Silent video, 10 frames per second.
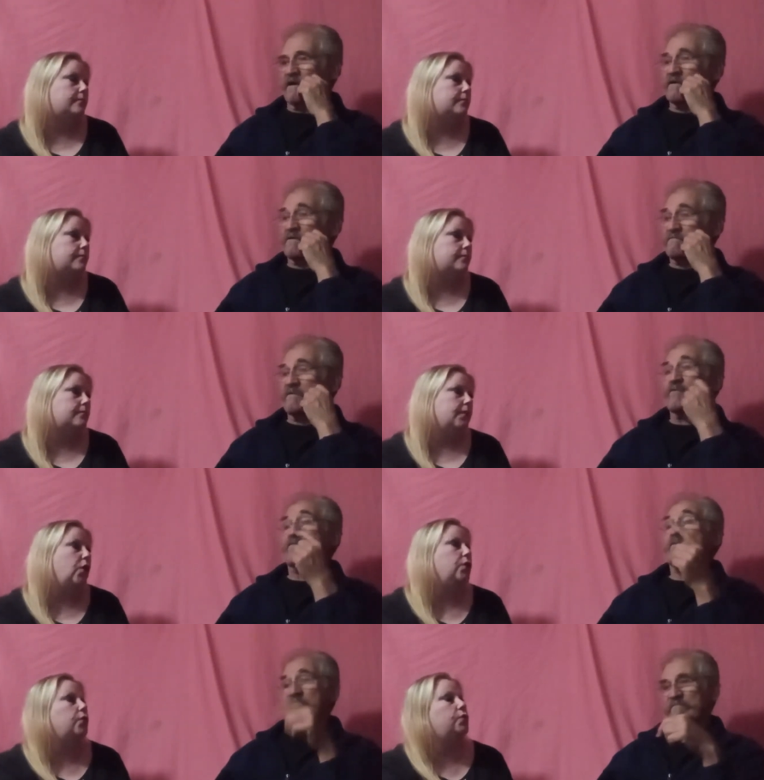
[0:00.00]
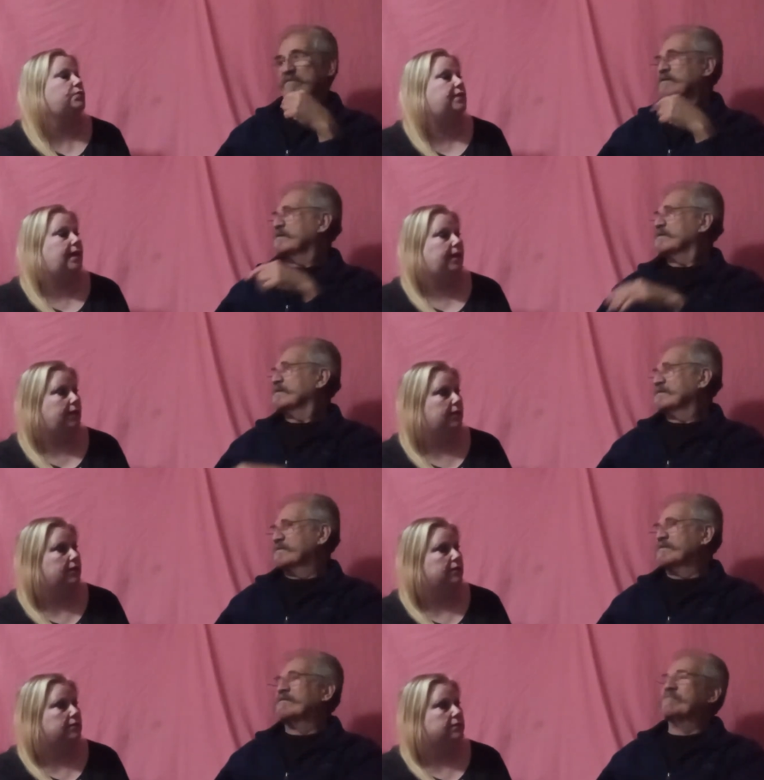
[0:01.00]
Speaker 1: Uh, or who's they?
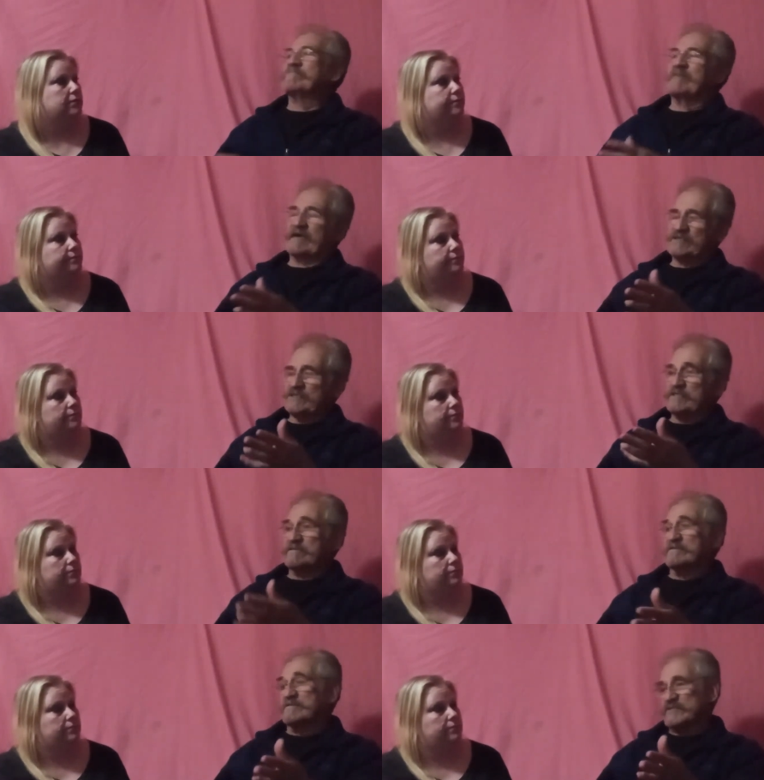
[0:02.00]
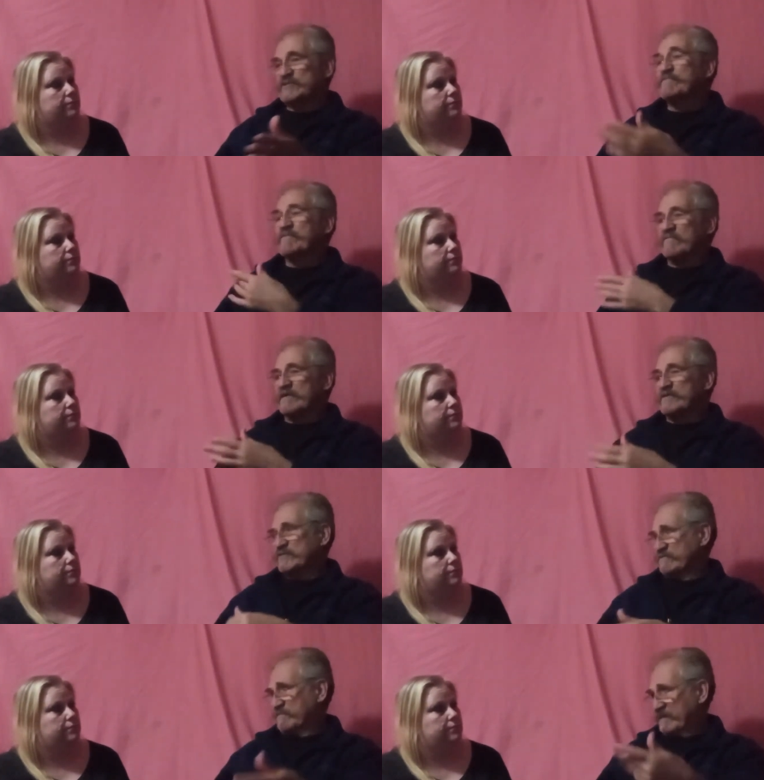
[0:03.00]
Actually, the supervisor
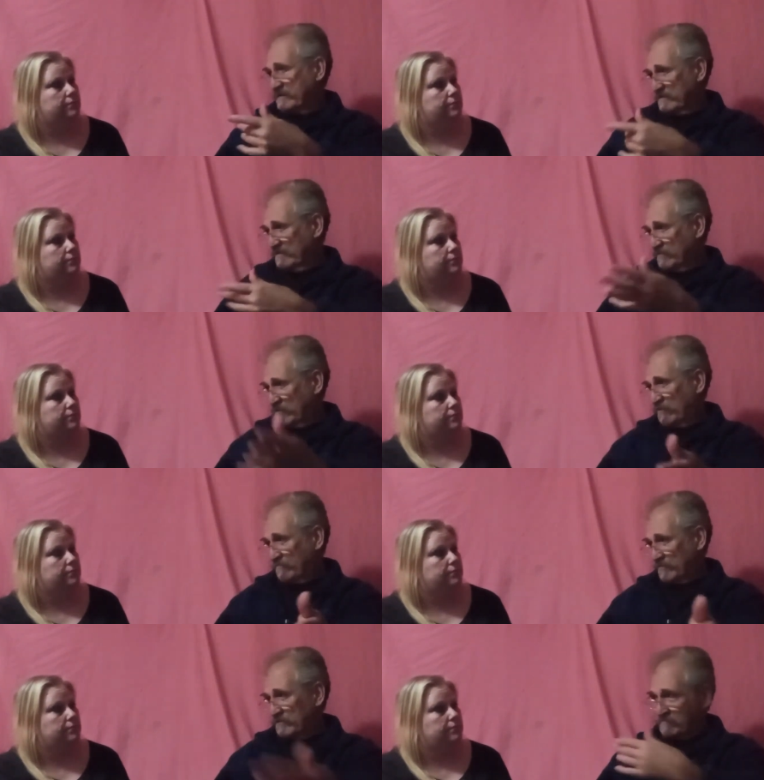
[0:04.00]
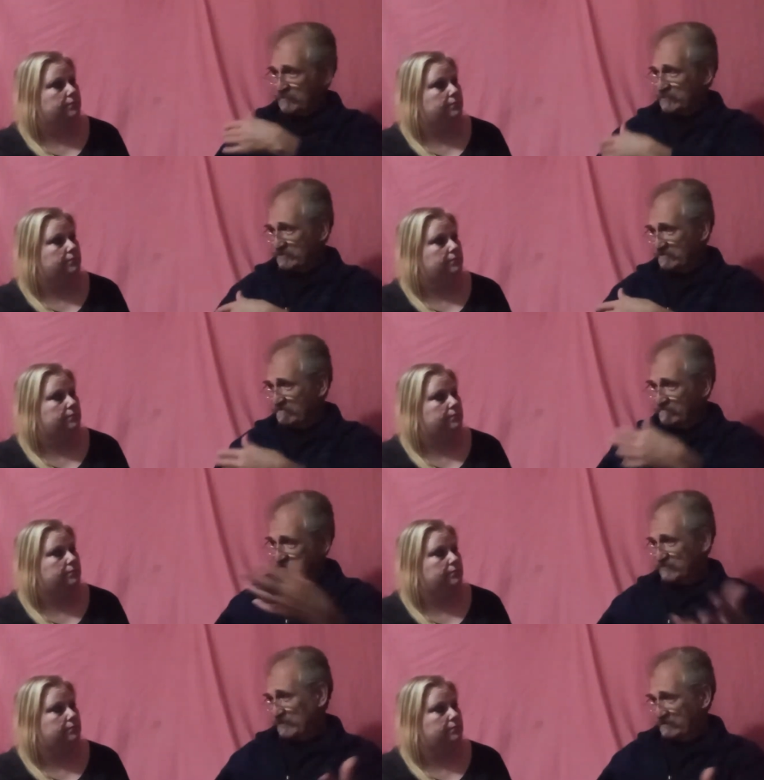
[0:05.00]
of that of the corporate division of the
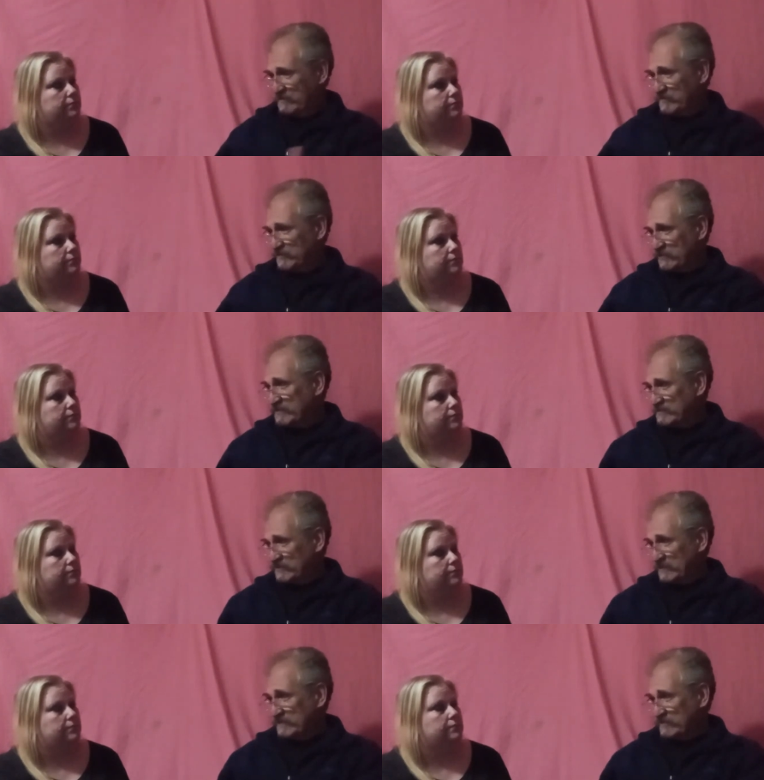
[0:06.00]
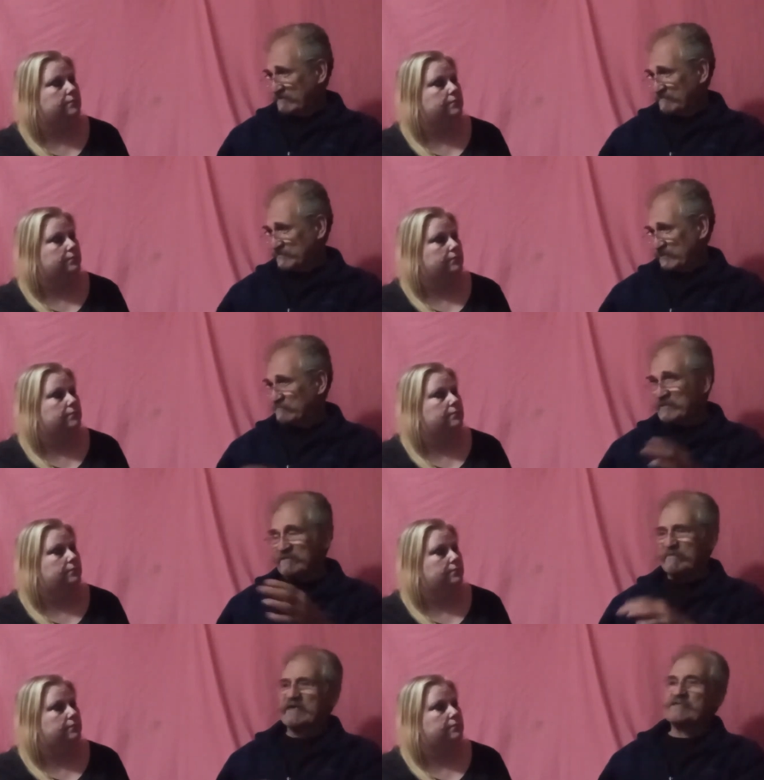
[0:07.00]
Secretary of State's office. He went in the
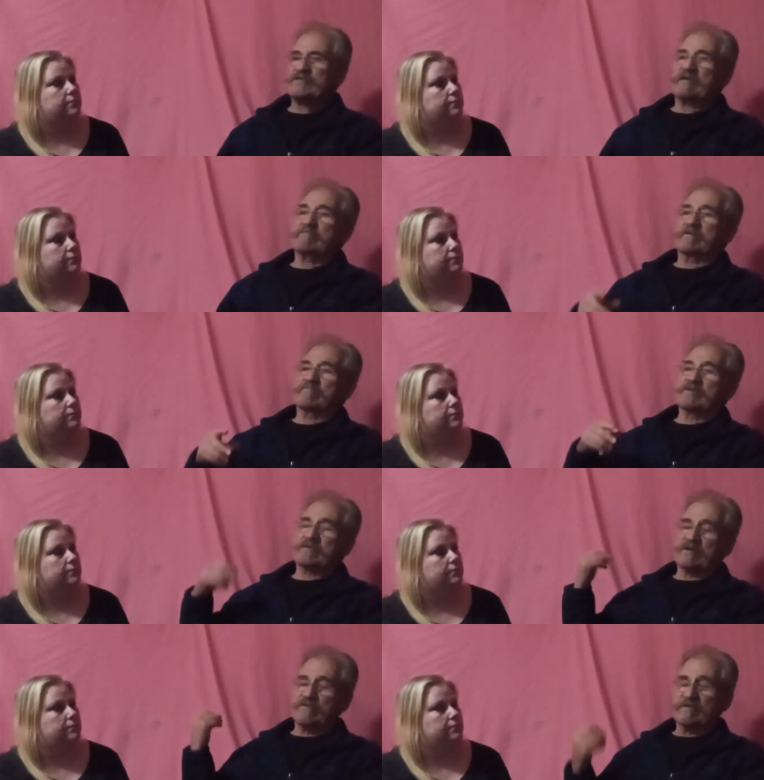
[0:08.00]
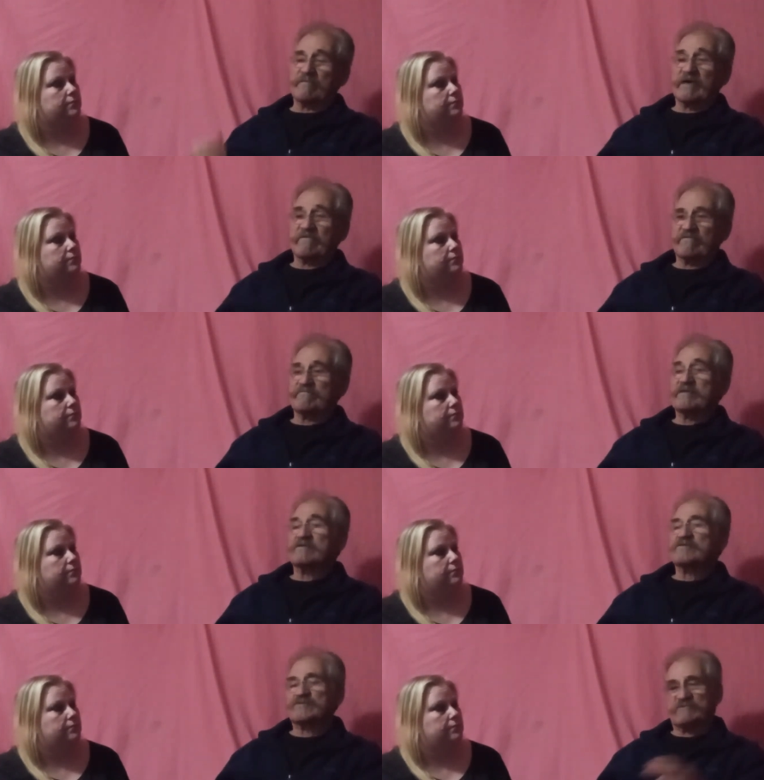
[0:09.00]
back. He said, "I'm going to go in the back for a minute.
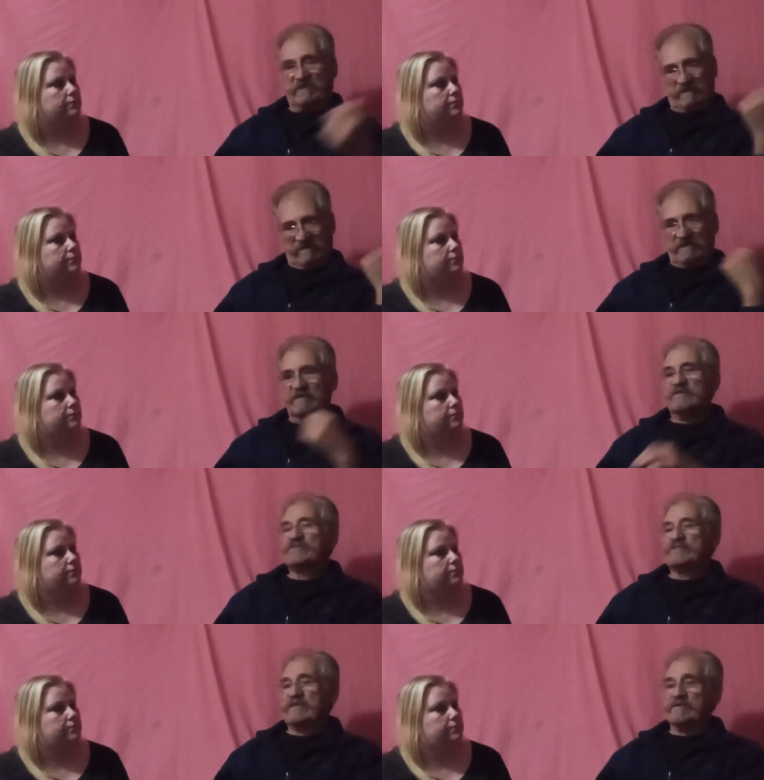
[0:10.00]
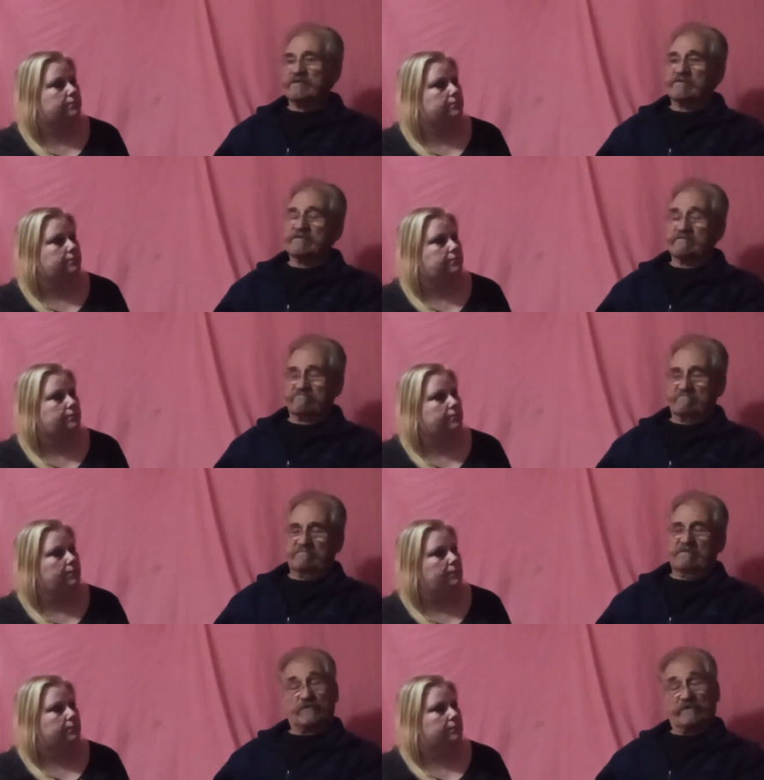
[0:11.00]
Just sit out here and
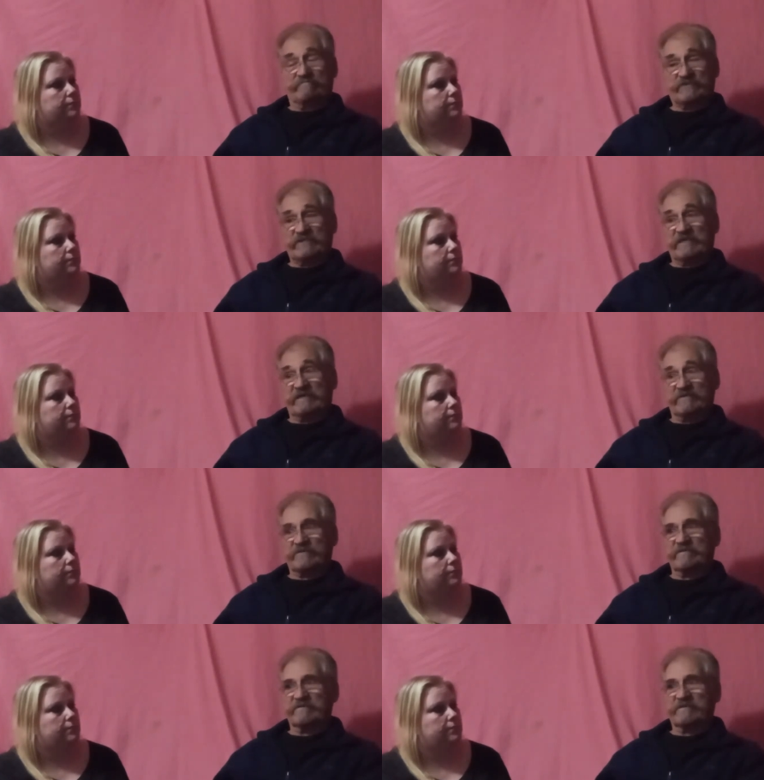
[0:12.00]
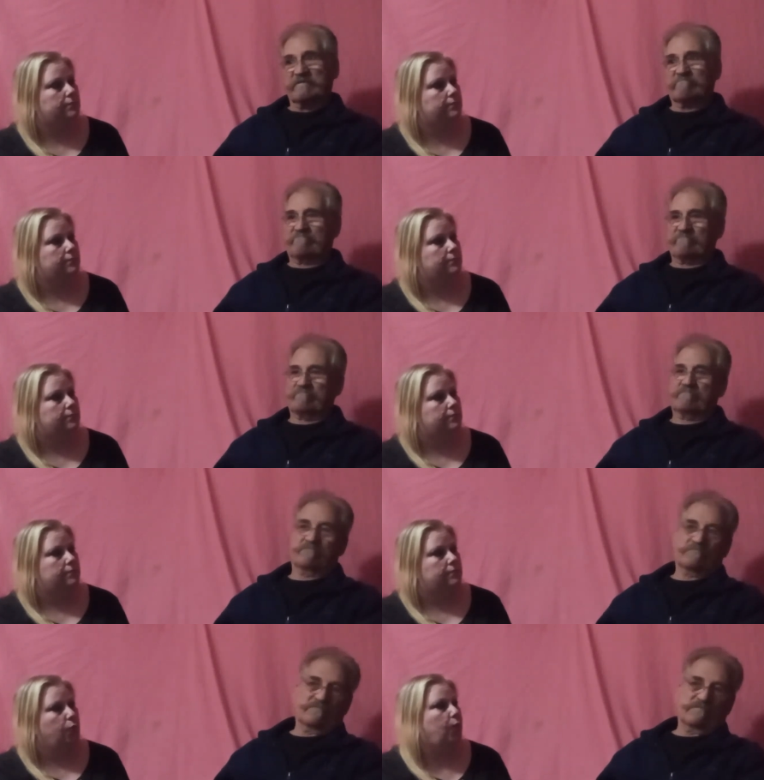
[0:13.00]
so I'm sitting out there and
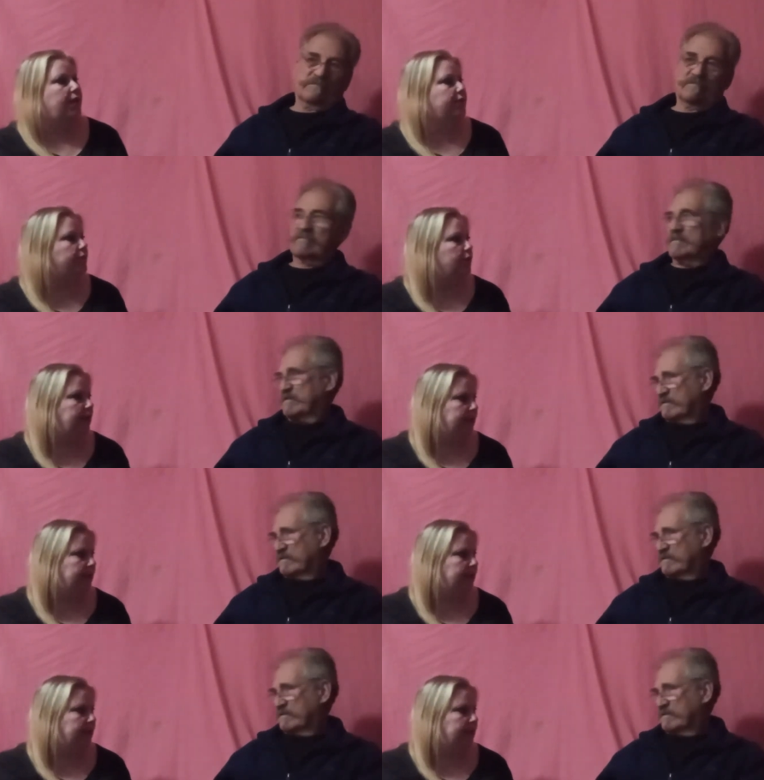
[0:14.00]
Speaker 2: waiting for an